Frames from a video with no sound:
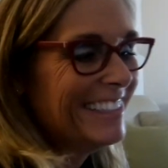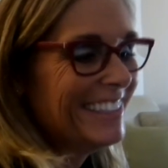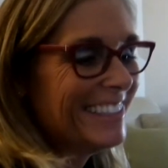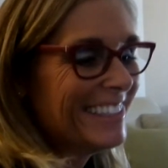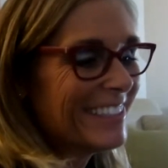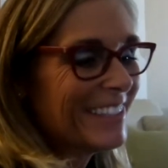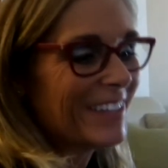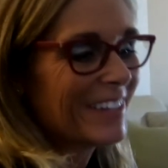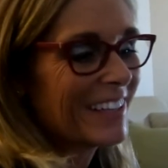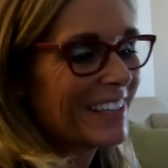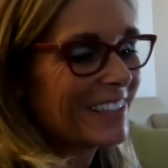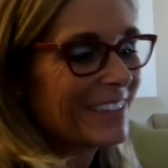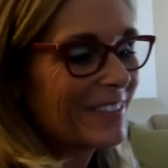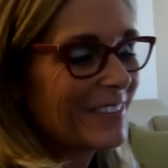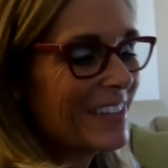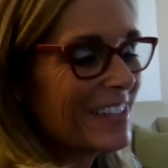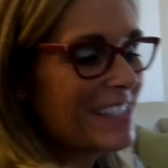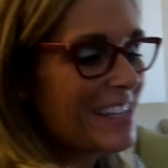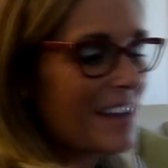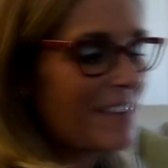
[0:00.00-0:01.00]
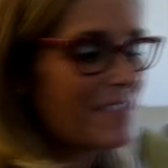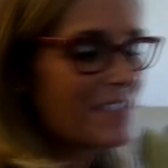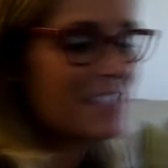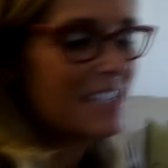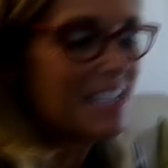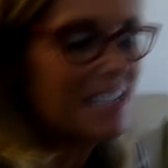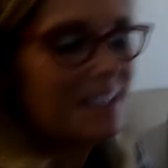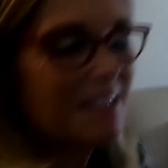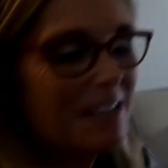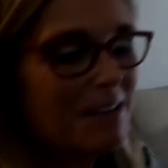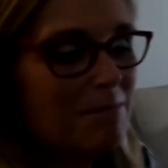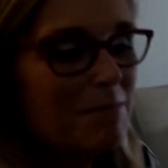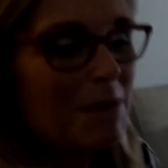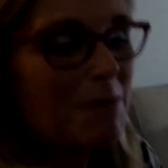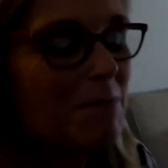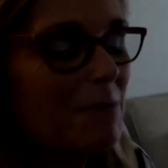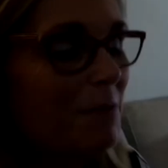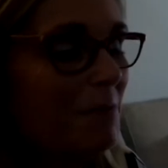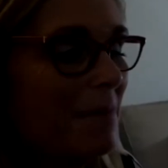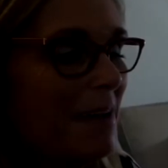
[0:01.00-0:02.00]
Well, like the ones I've seen that
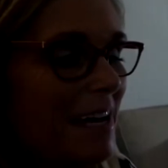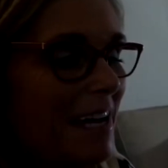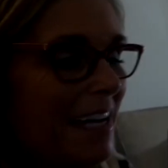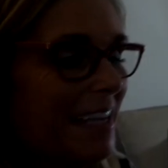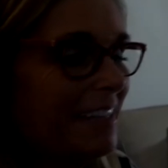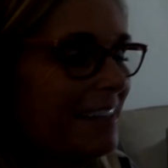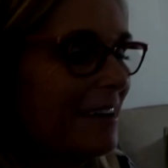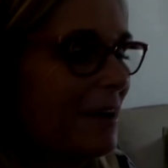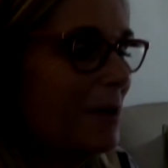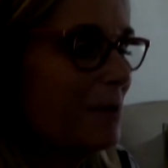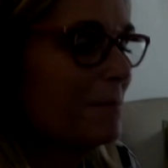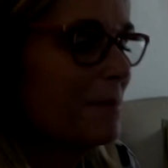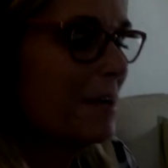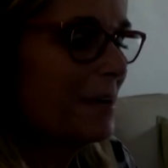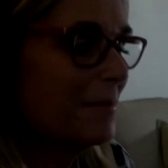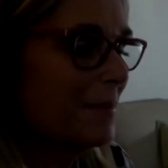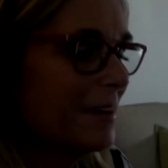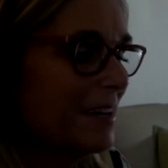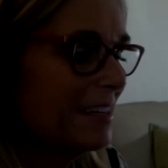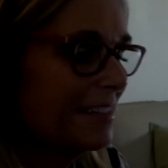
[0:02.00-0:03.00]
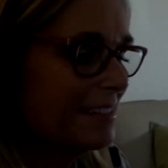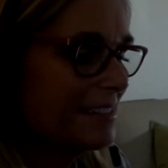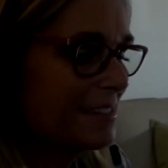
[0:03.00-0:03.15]
people make, the homemade ones.